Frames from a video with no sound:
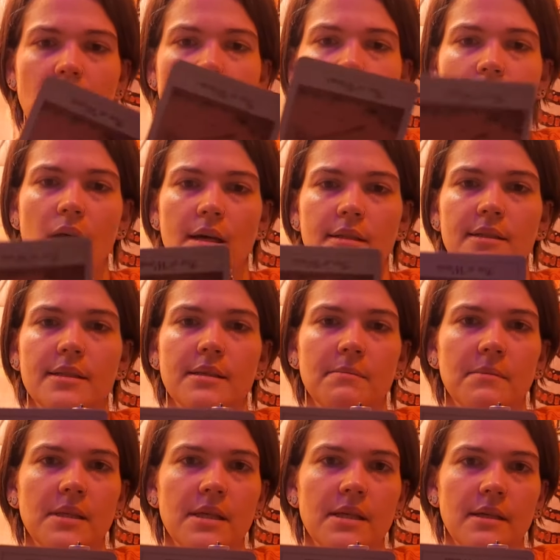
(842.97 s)
and not
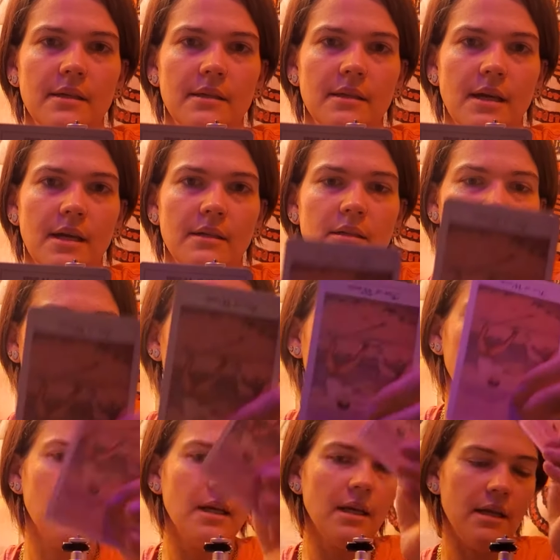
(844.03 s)
something that
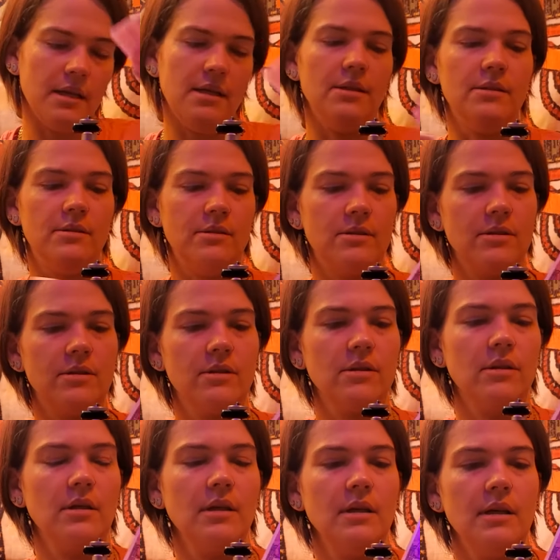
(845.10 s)
is
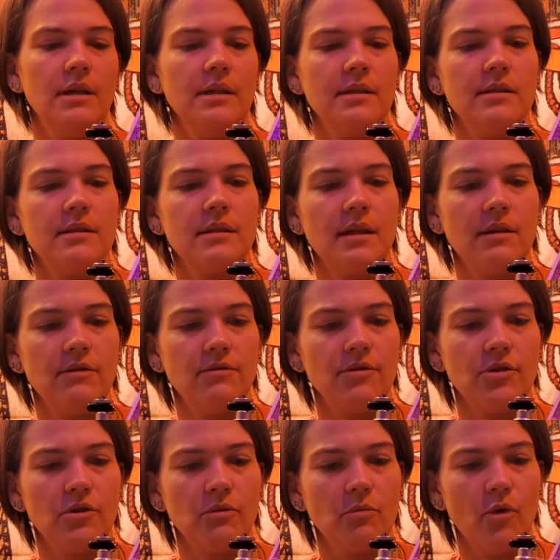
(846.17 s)
in a state of
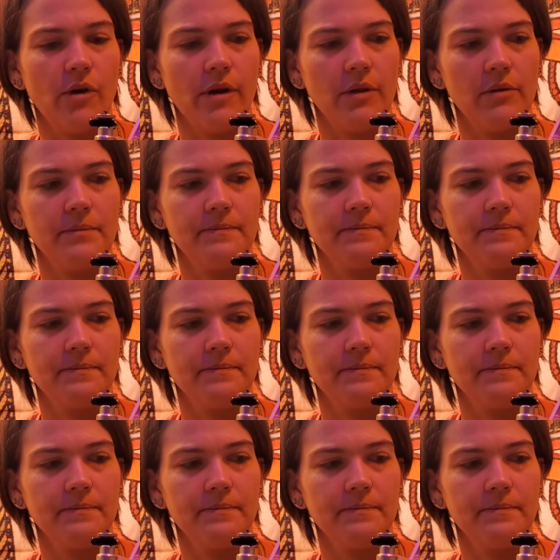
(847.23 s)
turmoil.